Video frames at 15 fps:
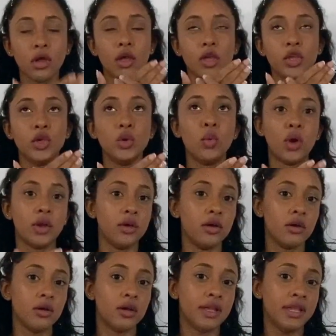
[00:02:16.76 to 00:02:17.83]
you want
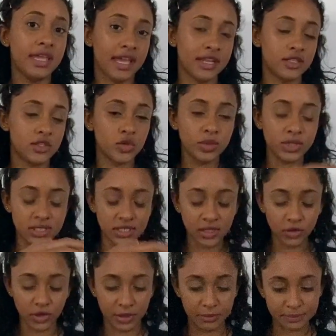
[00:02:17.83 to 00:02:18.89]
to get. So basically,
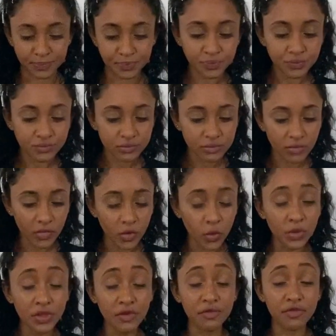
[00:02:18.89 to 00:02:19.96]
okay,
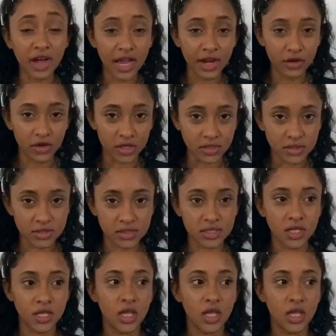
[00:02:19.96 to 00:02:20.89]
with a virus,